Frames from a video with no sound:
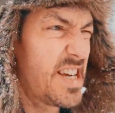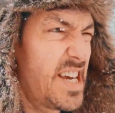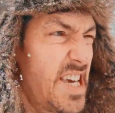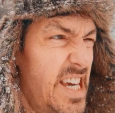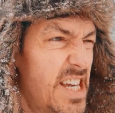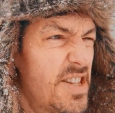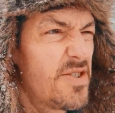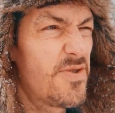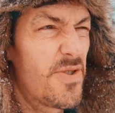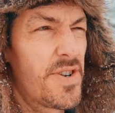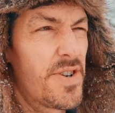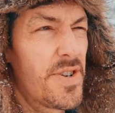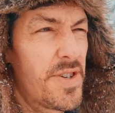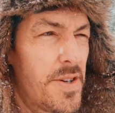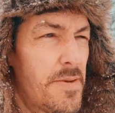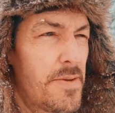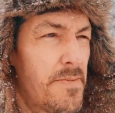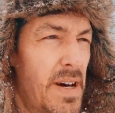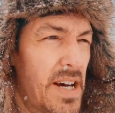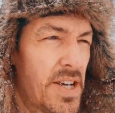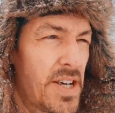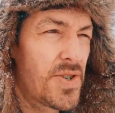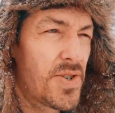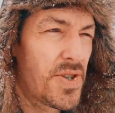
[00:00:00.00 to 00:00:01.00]
in order to
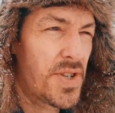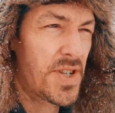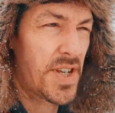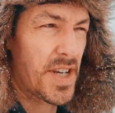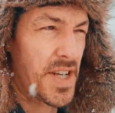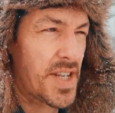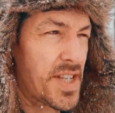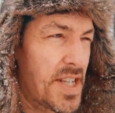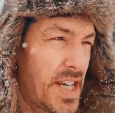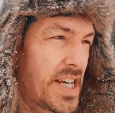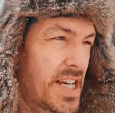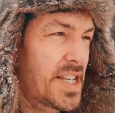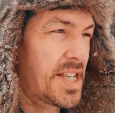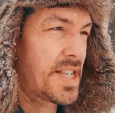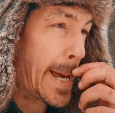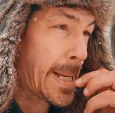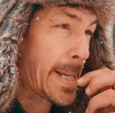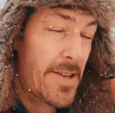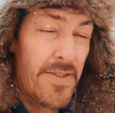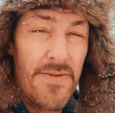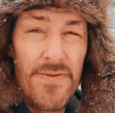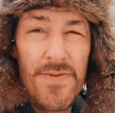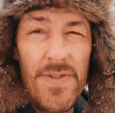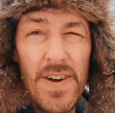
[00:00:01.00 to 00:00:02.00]
measure success
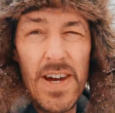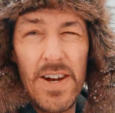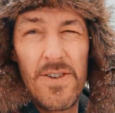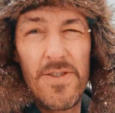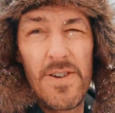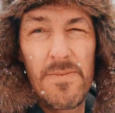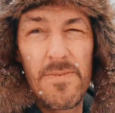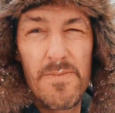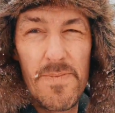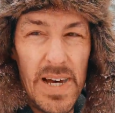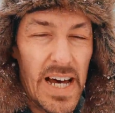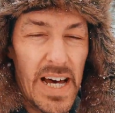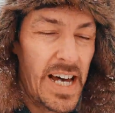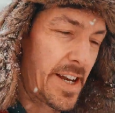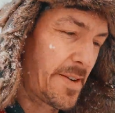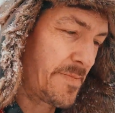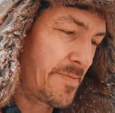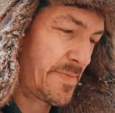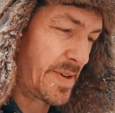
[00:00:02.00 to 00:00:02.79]
is a very bad